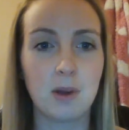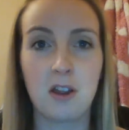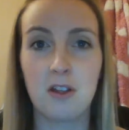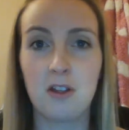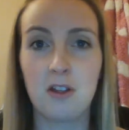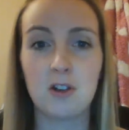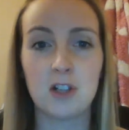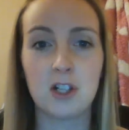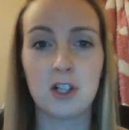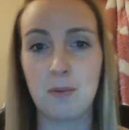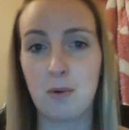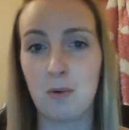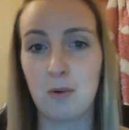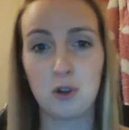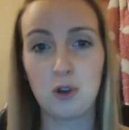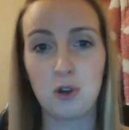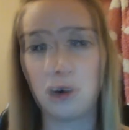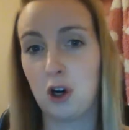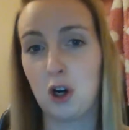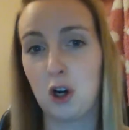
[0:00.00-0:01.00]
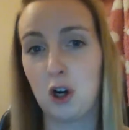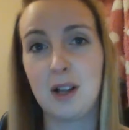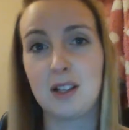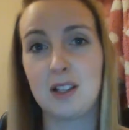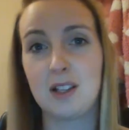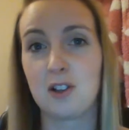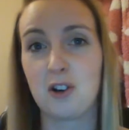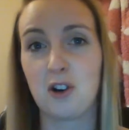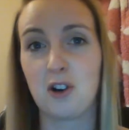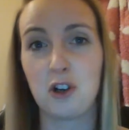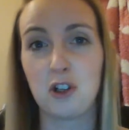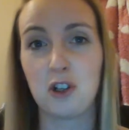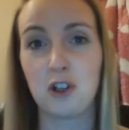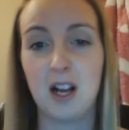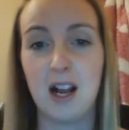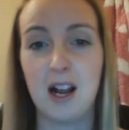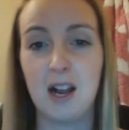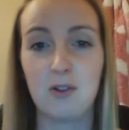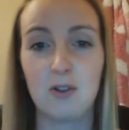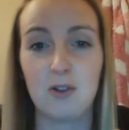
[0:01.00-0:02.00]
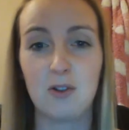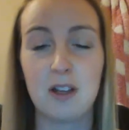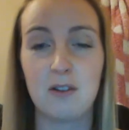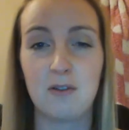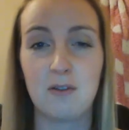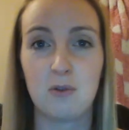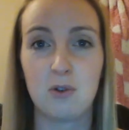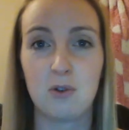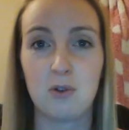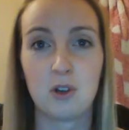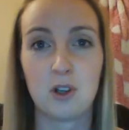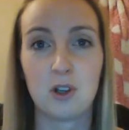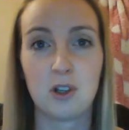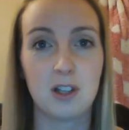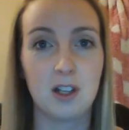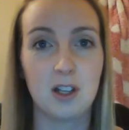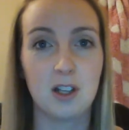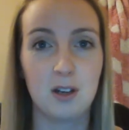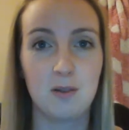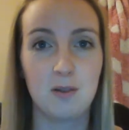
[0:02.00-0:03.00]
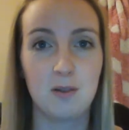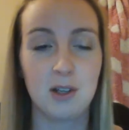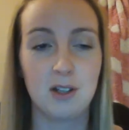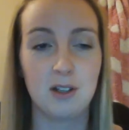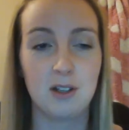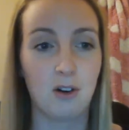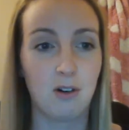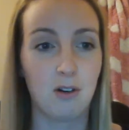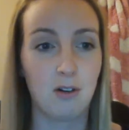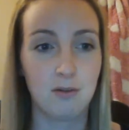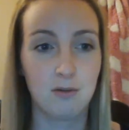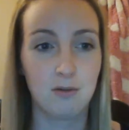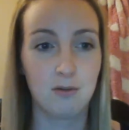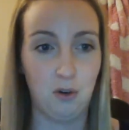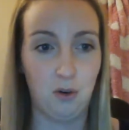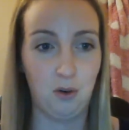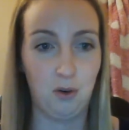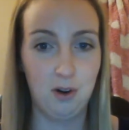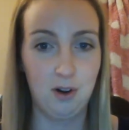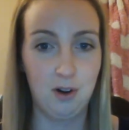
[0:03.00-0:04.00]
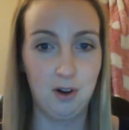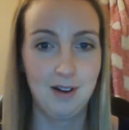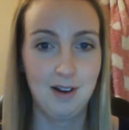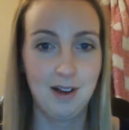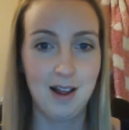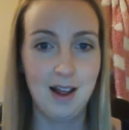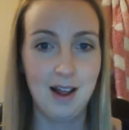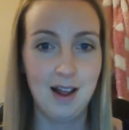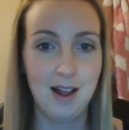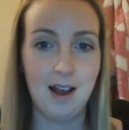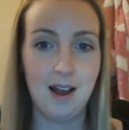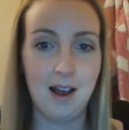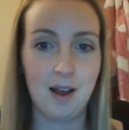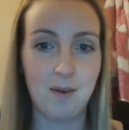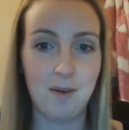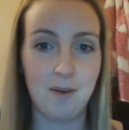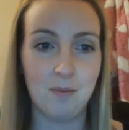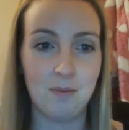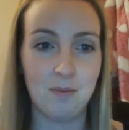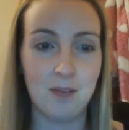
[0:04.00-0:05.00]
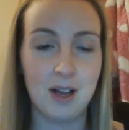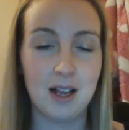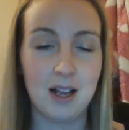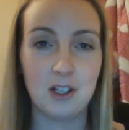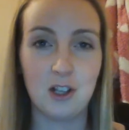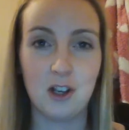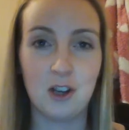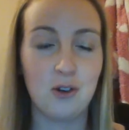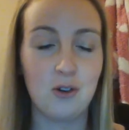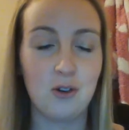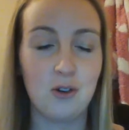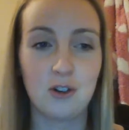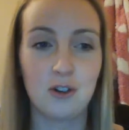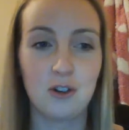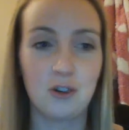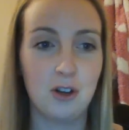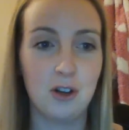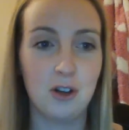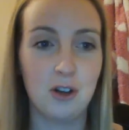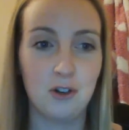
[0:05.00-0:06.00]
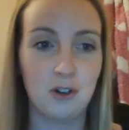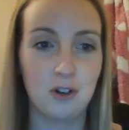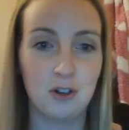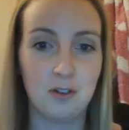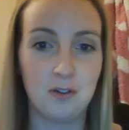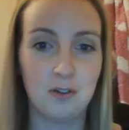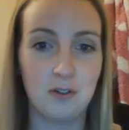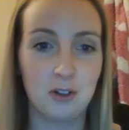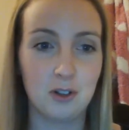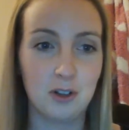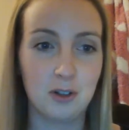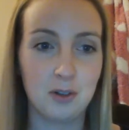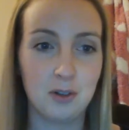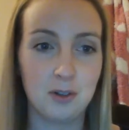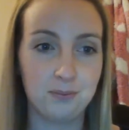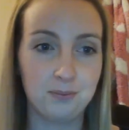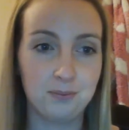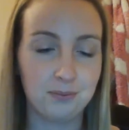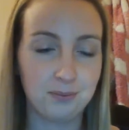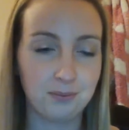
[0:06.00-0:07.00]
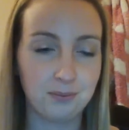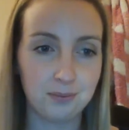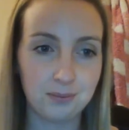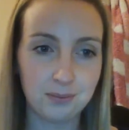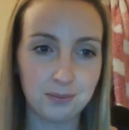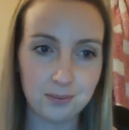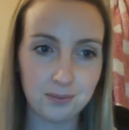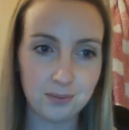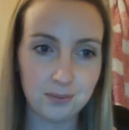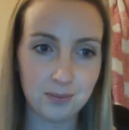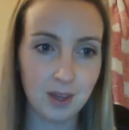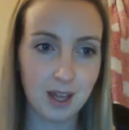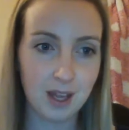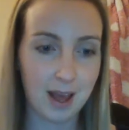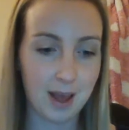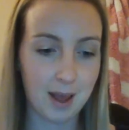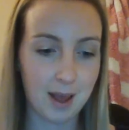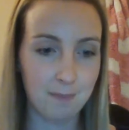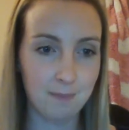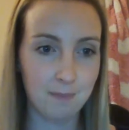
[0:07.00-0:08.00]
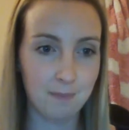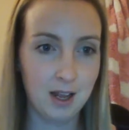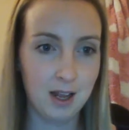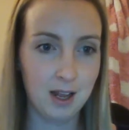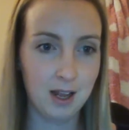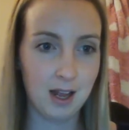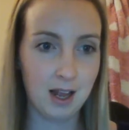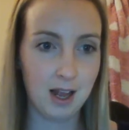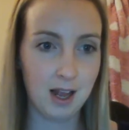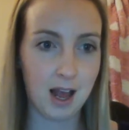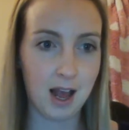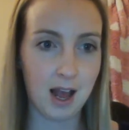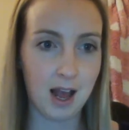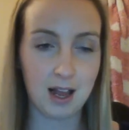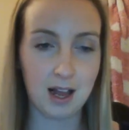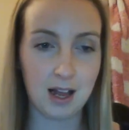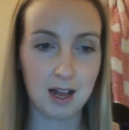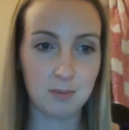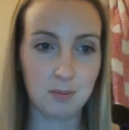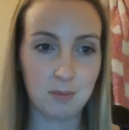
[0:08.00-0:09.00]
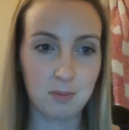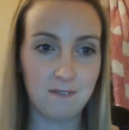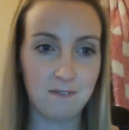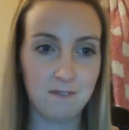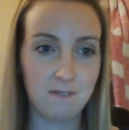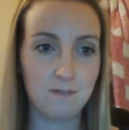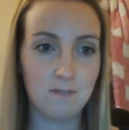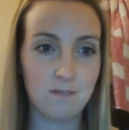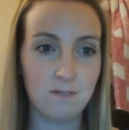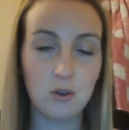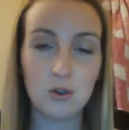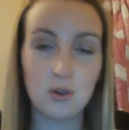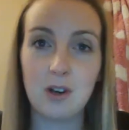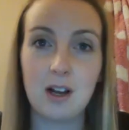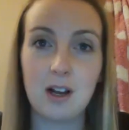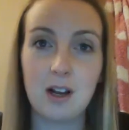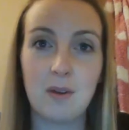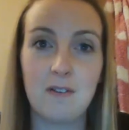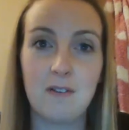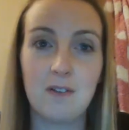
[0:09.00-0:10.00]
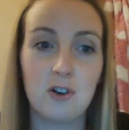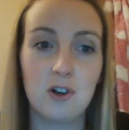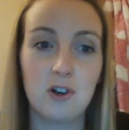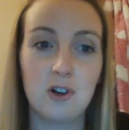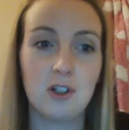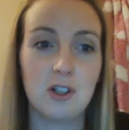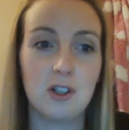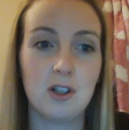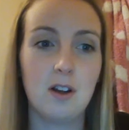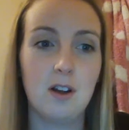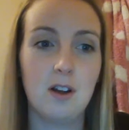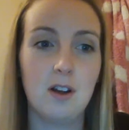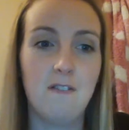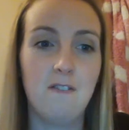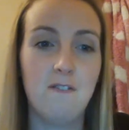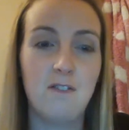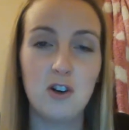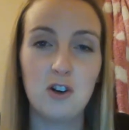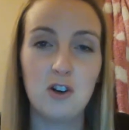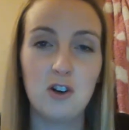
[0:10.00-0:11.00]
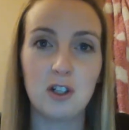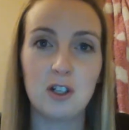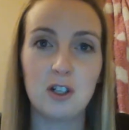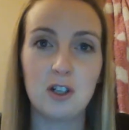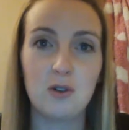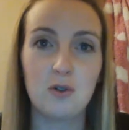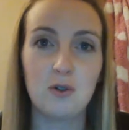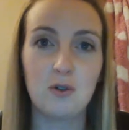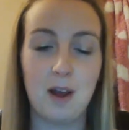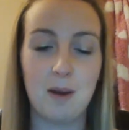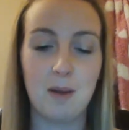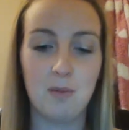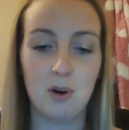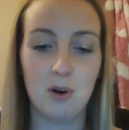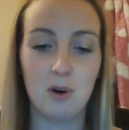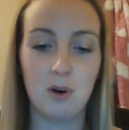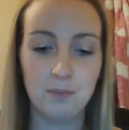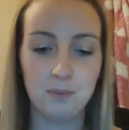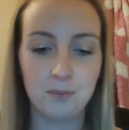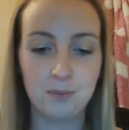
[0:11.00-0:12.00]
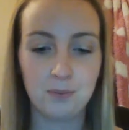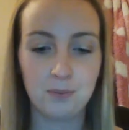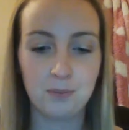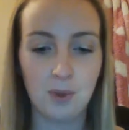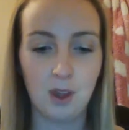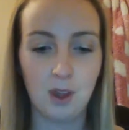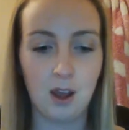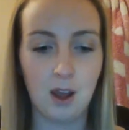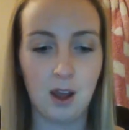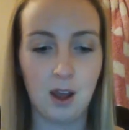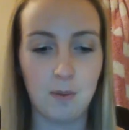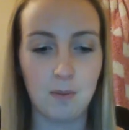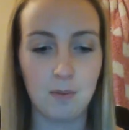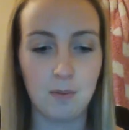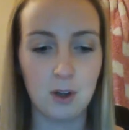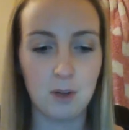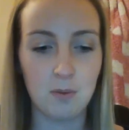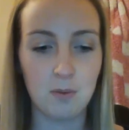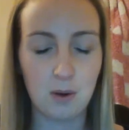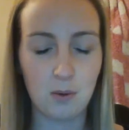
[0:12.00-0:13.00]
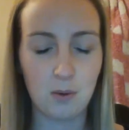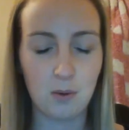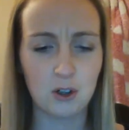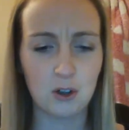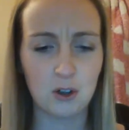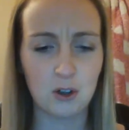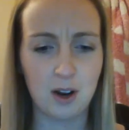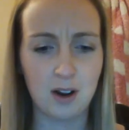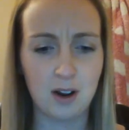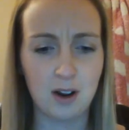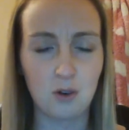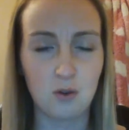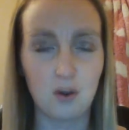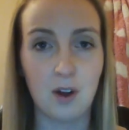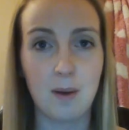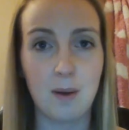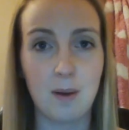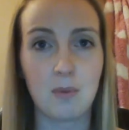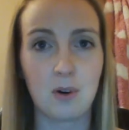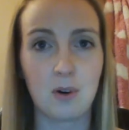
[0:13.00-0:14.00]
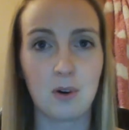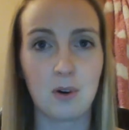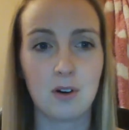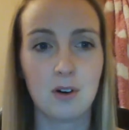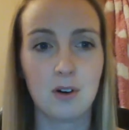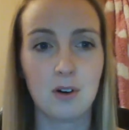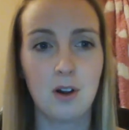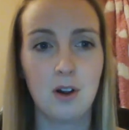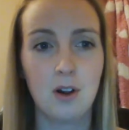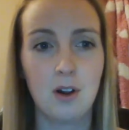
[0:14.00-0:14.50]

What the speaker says: by the third time I was talking away to the nurse and hadn't really even noticed that it had been done, so that's a huge difference. I also had my first fearless November. You might wonder why November